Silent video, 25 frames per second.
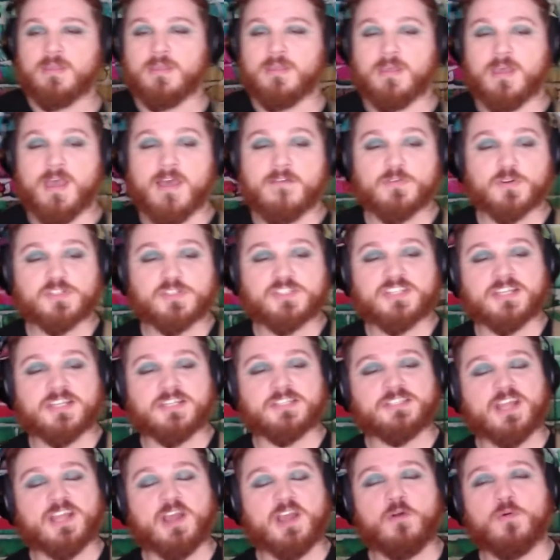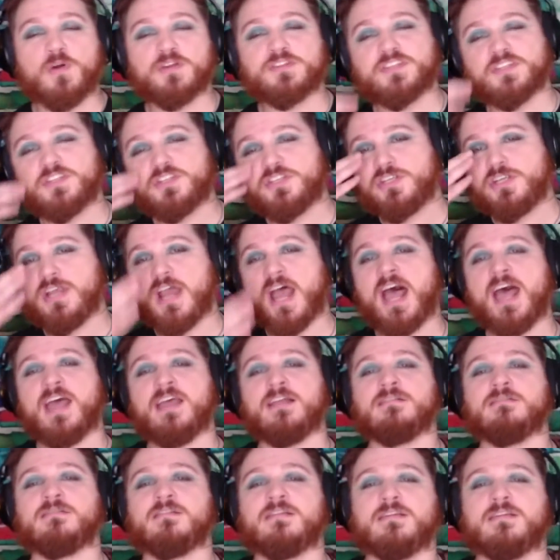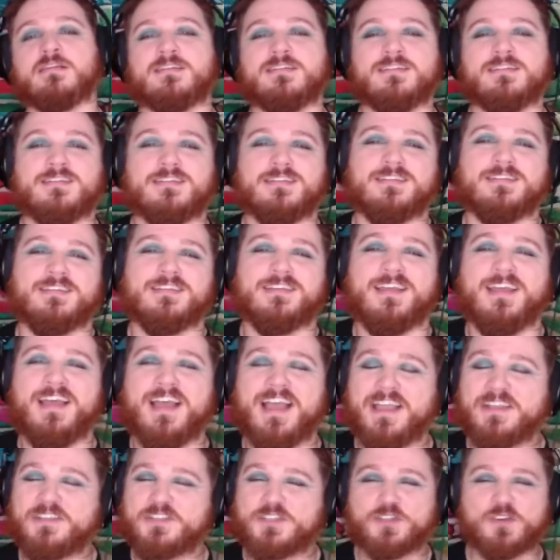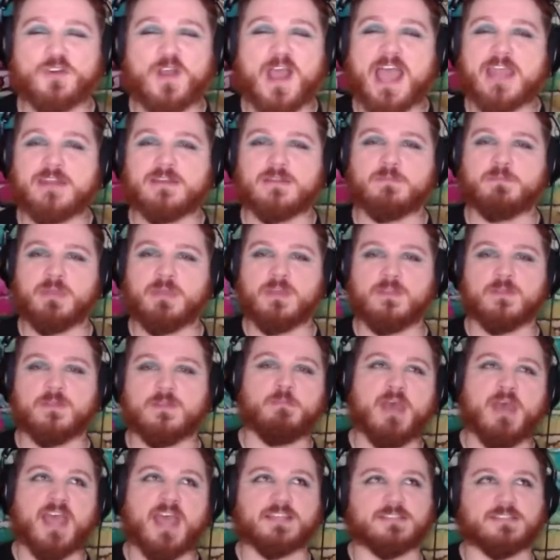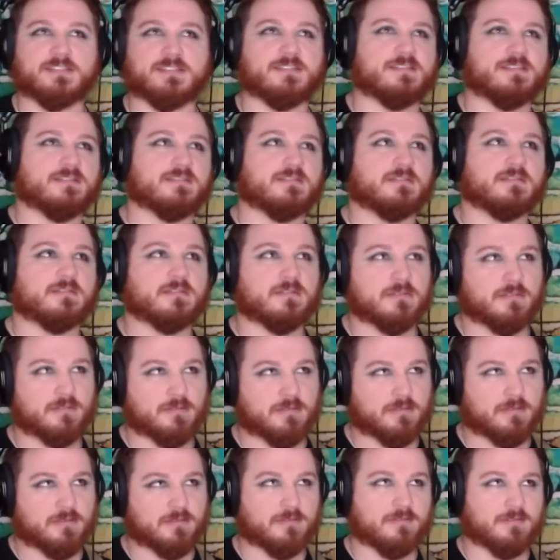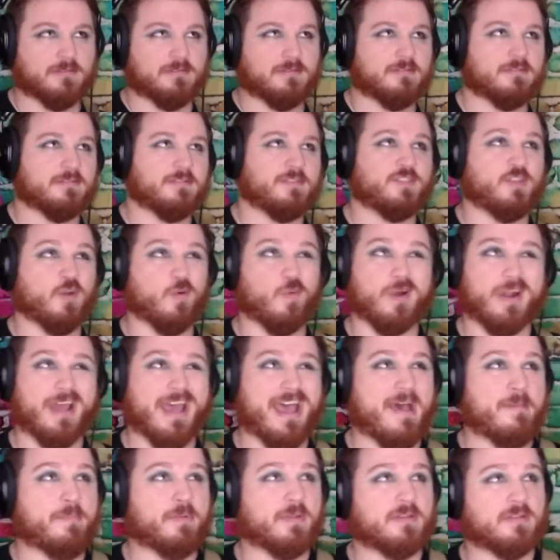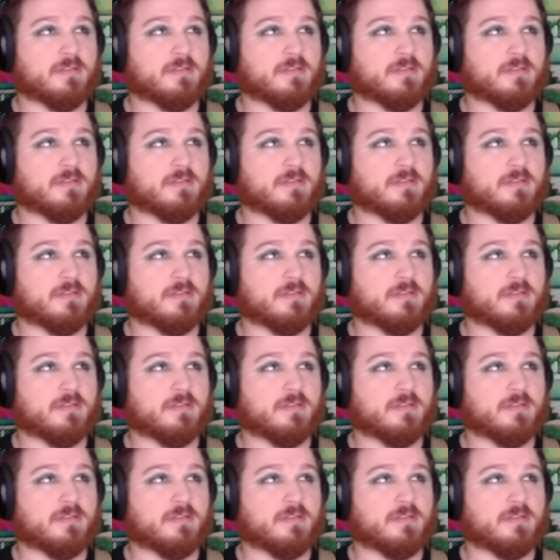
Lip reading: Ever since I was a child, I tried to be the best. So what happened?